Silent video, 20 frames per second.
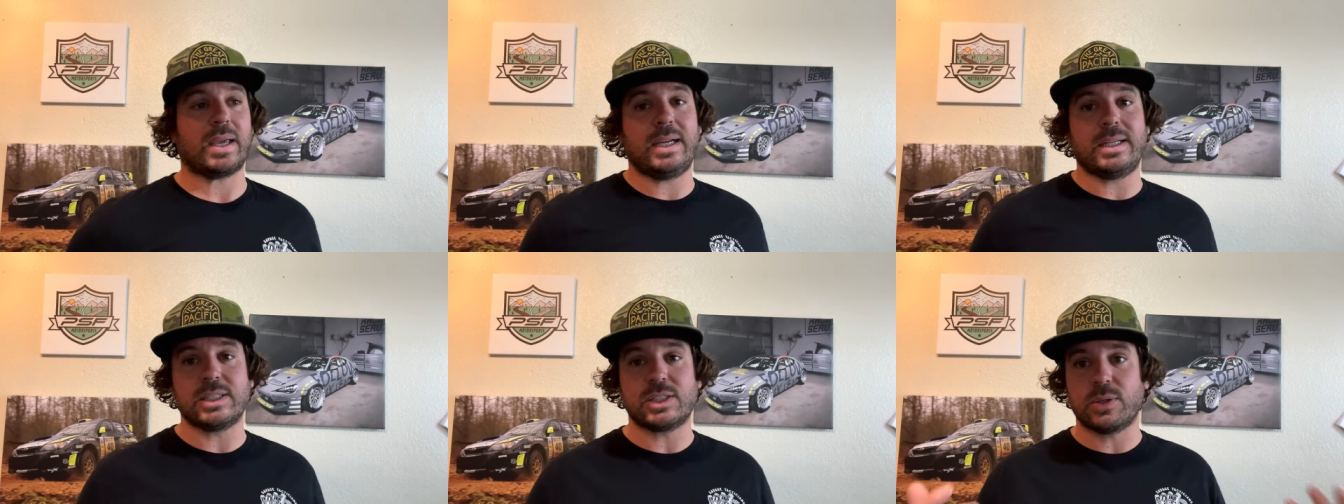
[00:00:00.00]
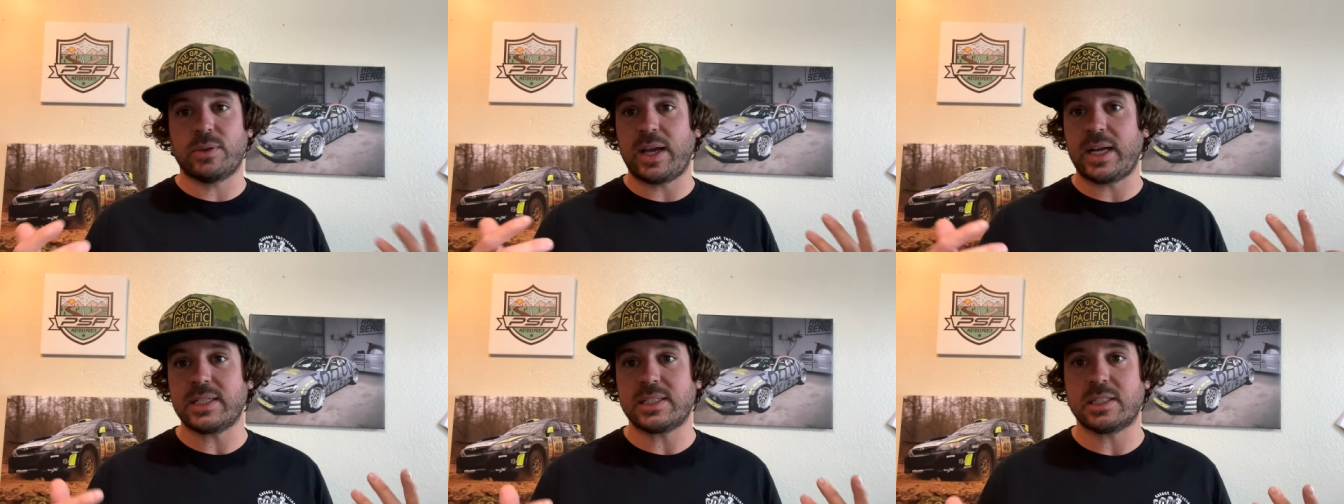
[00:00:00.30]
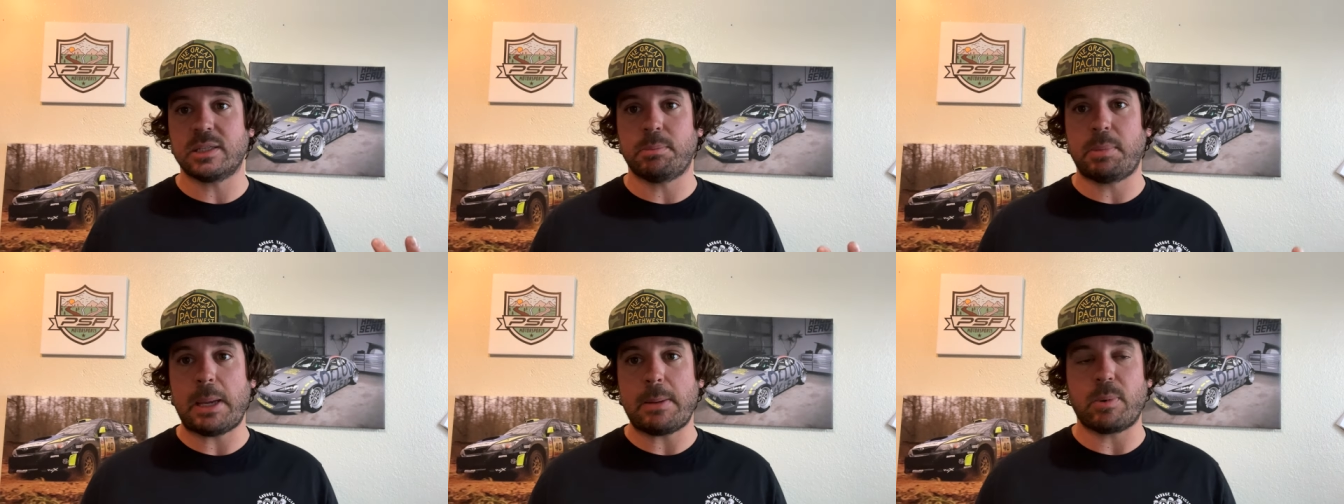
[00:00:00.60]
And so that's
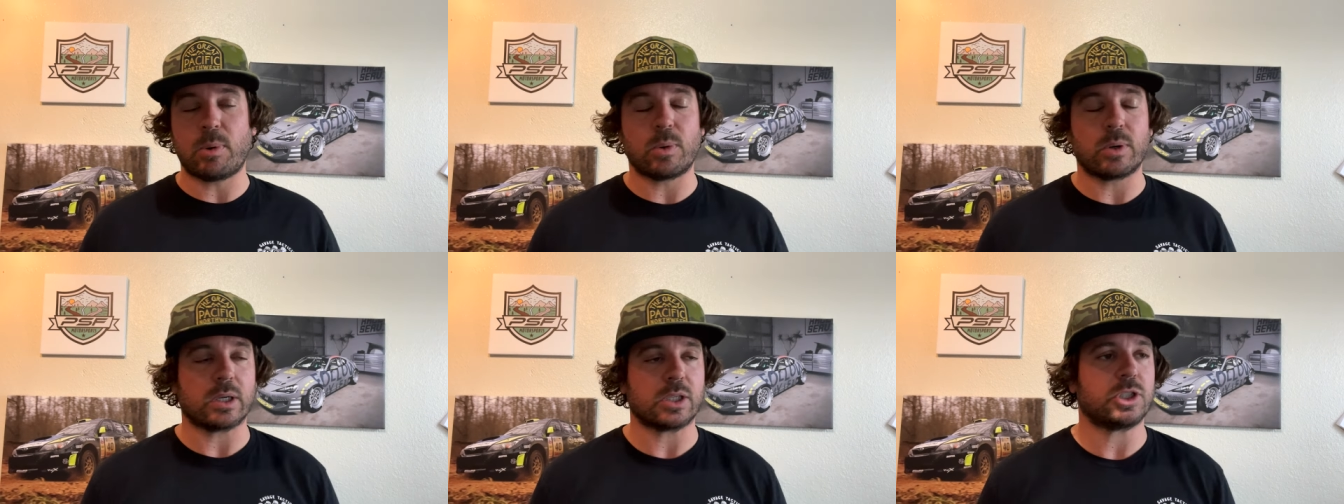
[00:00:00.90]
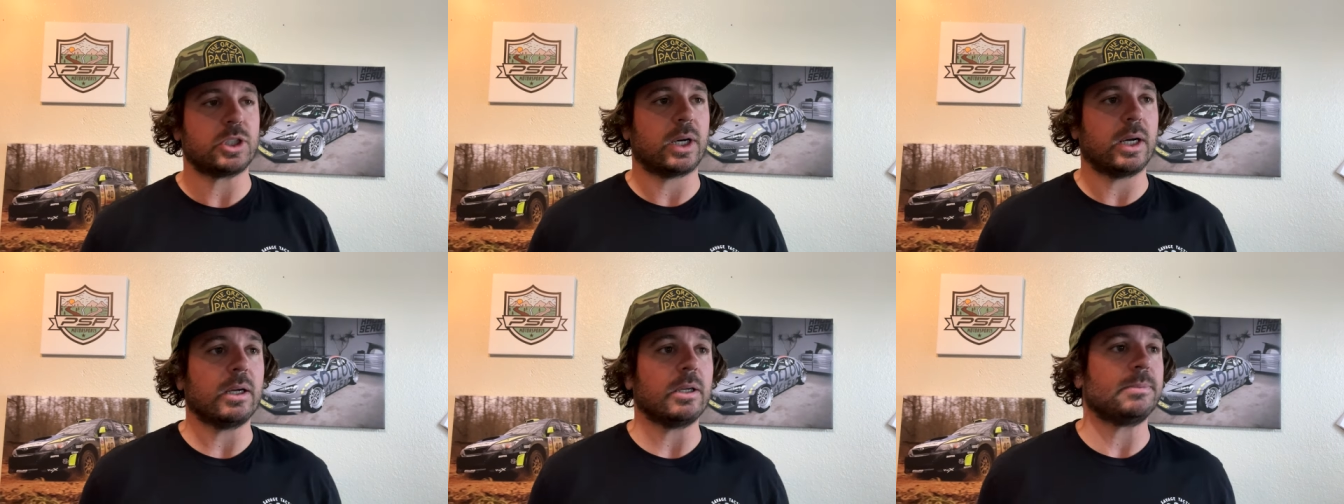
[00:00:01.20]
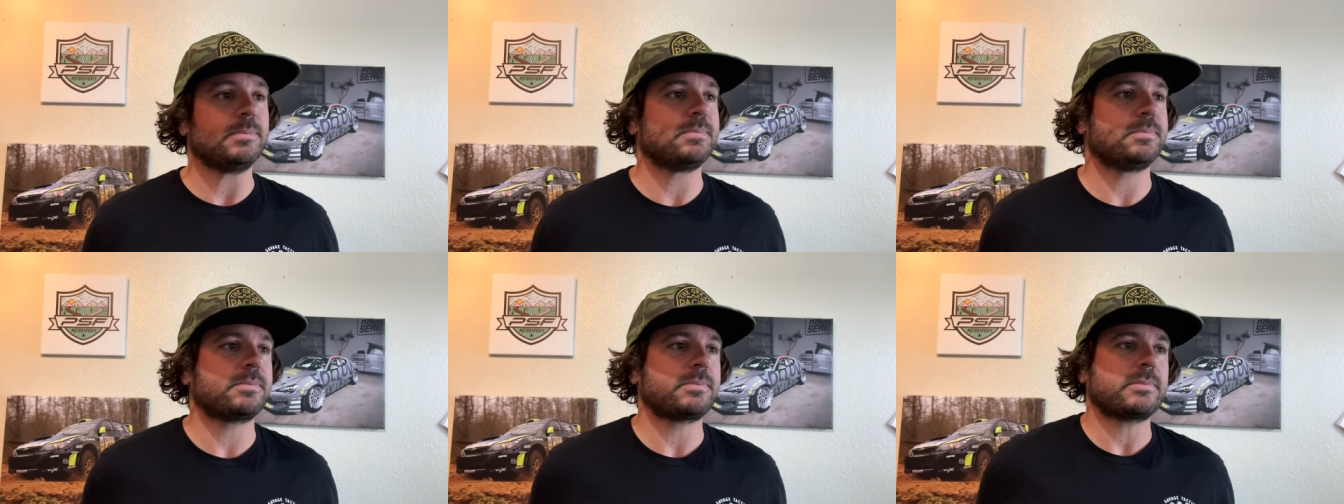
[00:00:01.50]
the paperwork
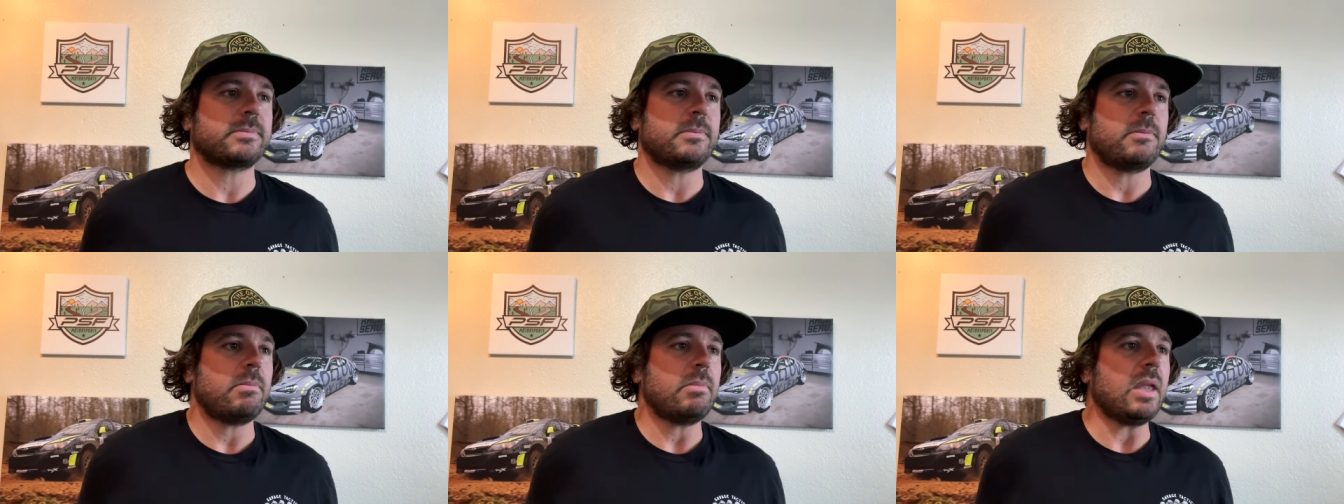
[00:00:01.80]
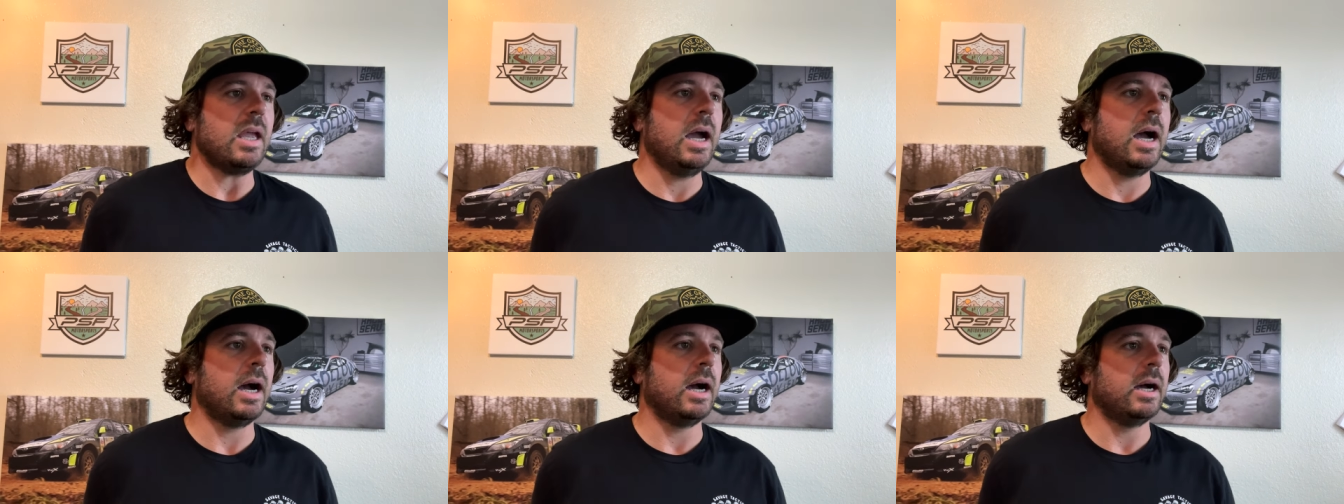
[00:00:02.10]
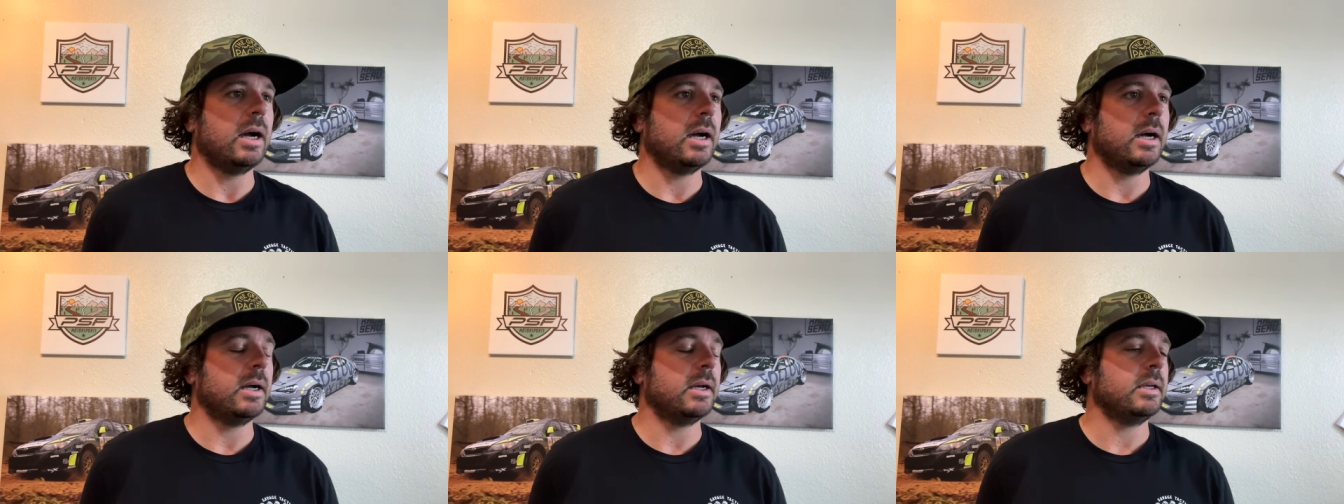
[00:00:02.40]
trail.
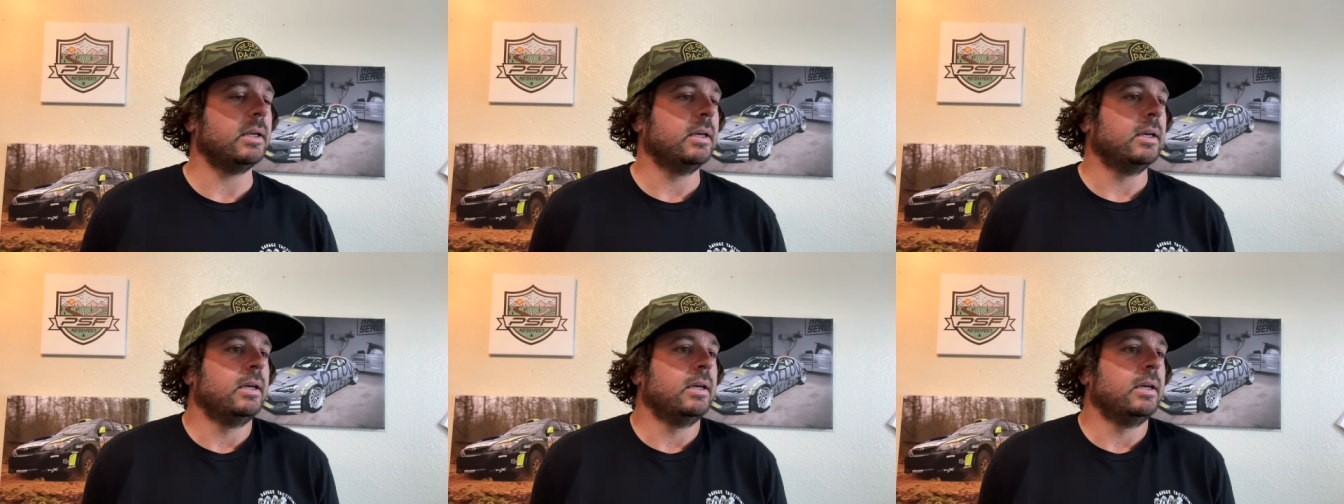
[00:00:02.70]
Uh,